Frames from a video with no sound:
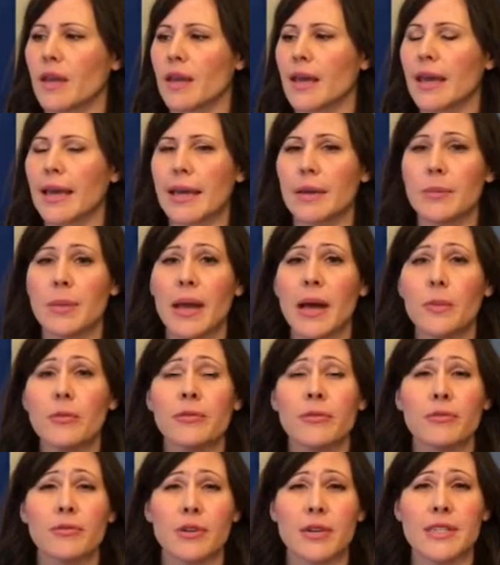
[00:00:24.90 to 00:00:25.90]
it can be
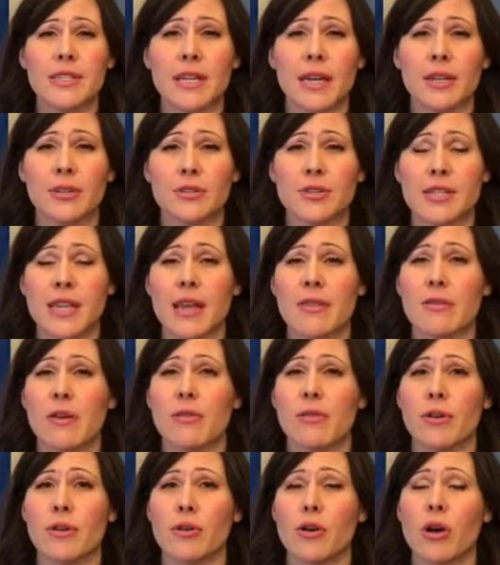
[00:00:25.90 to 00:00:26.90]
helpful for us to understand
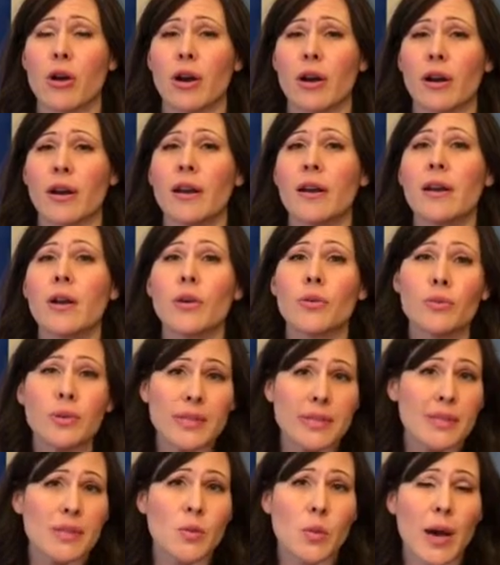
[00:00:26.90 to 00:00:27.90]
that there are
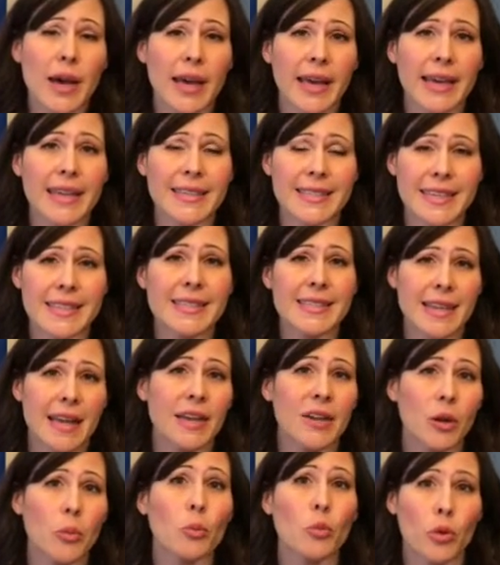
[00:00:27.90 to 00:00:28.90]
reasons why it doesn't
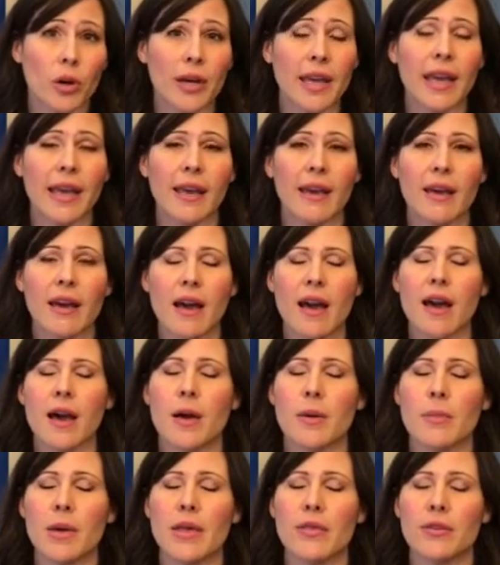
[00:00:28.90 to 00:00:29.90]
end up working
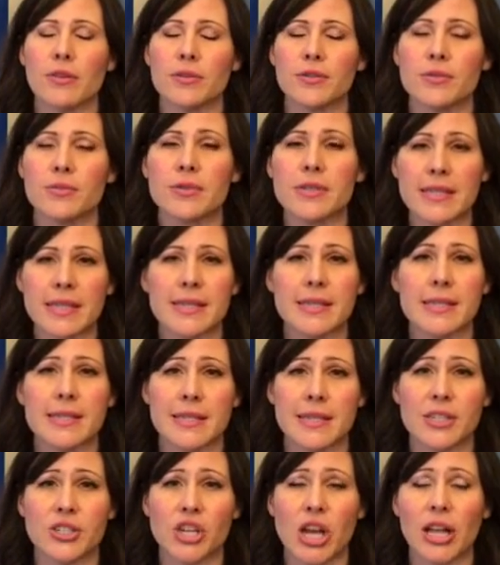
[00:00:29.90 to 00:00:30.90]
um, and there's
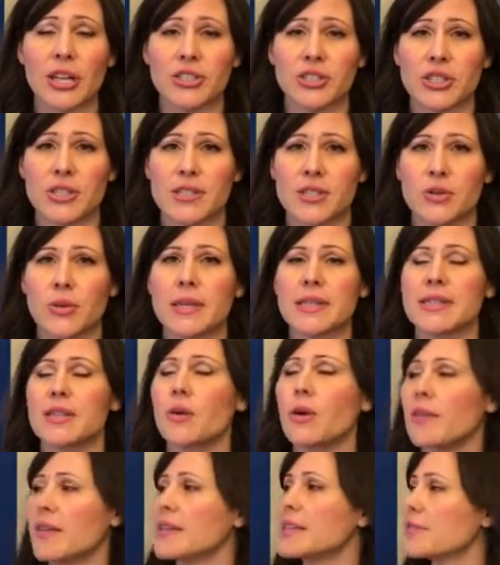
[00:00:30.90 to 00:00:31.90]
resistance and challenges to it. So
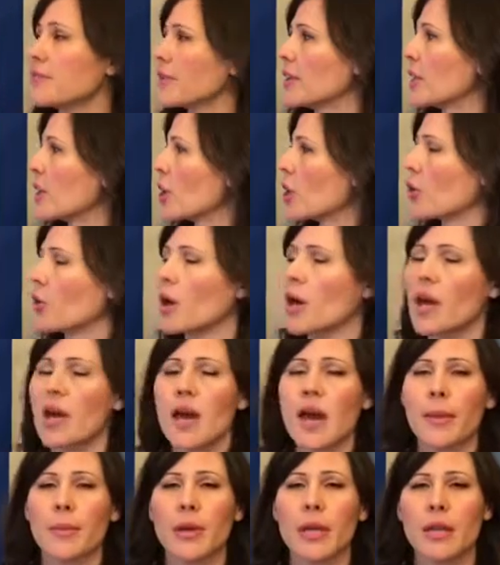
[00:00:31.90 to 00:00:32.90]
in this video,
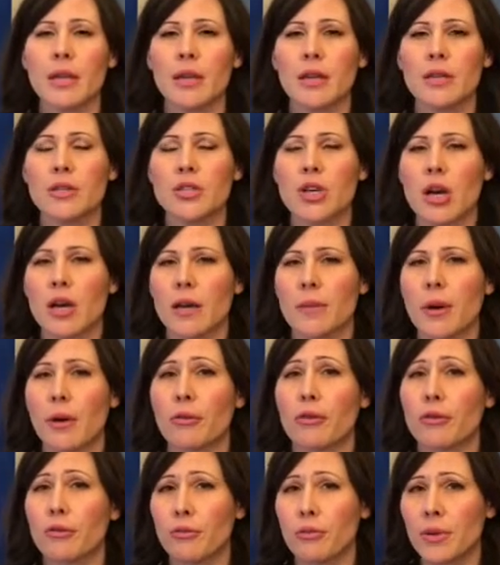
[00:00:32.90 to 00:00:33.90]
I'm gonna talk
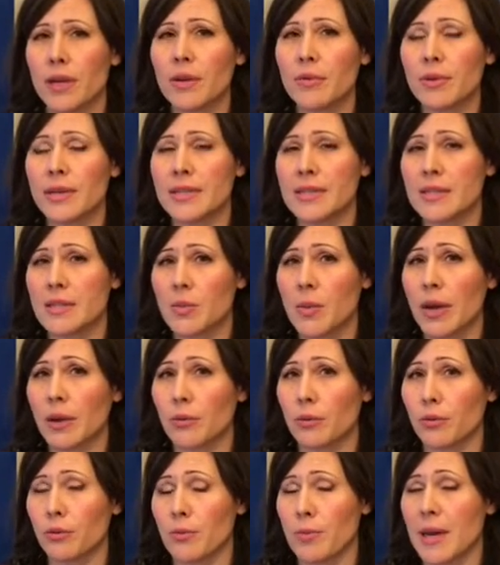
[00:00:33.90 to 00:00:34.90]
about three reasons why
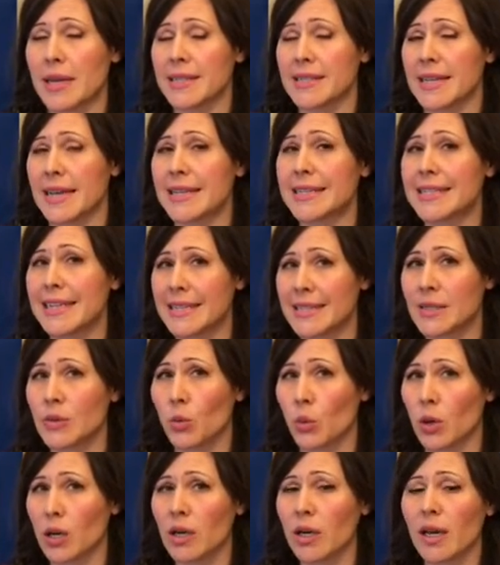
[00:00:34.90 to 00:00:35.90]
growth mindset
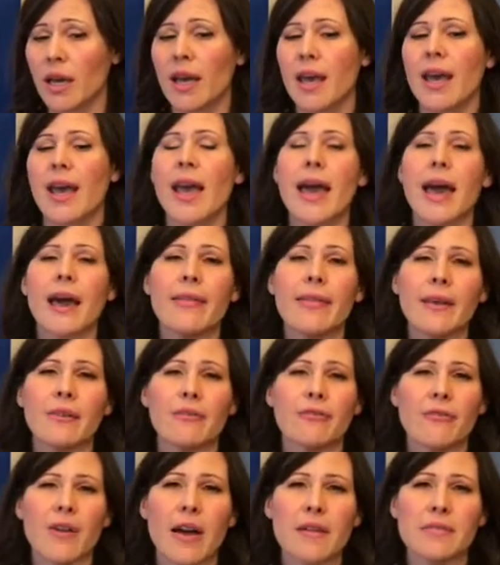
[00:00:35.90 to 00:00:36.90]
doesn't work and then
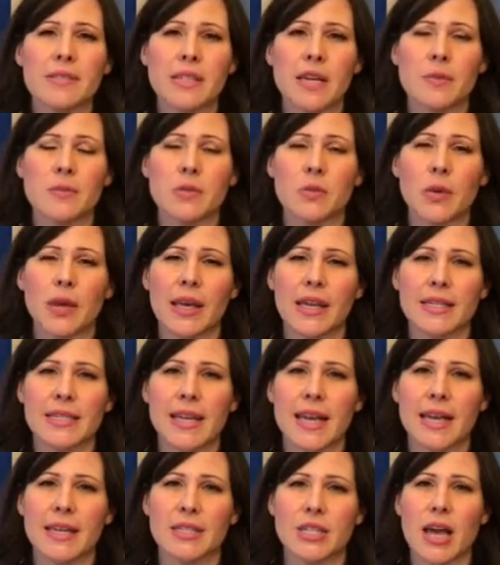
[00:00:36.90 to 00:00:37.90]
five steps we can
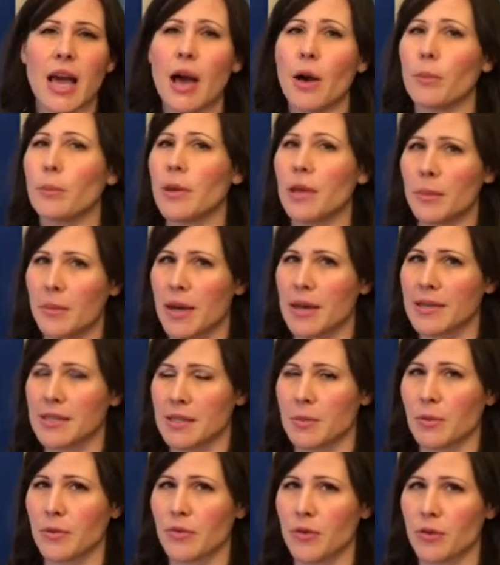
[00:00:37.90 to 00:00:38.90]
take to help minimize
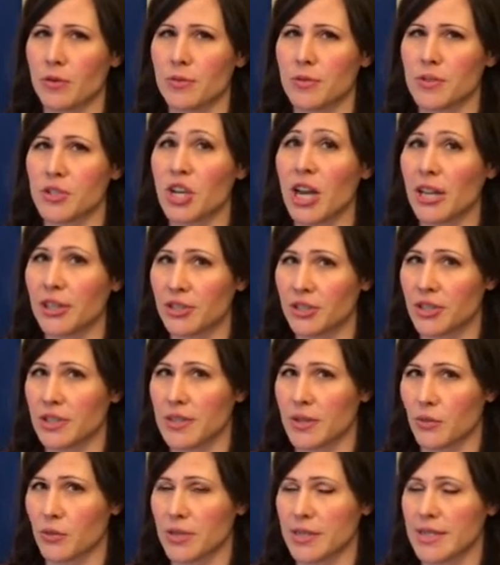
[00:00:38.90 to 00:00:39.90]
some of those challenges
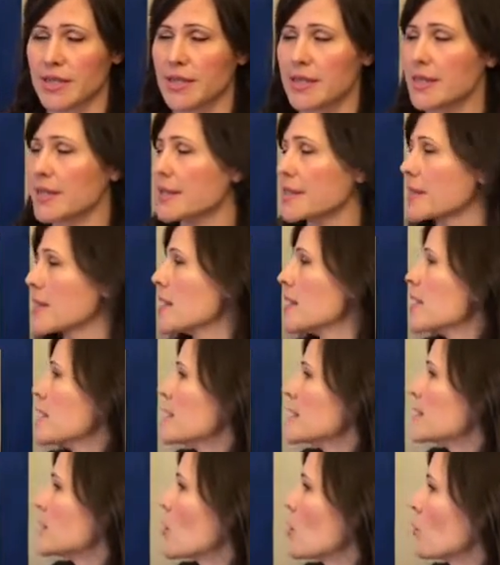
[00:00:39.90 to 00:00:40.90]
and resistance.
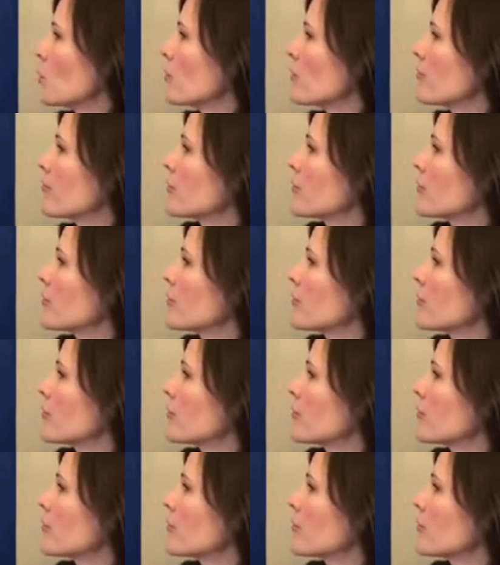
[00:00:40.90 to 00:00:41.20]
So the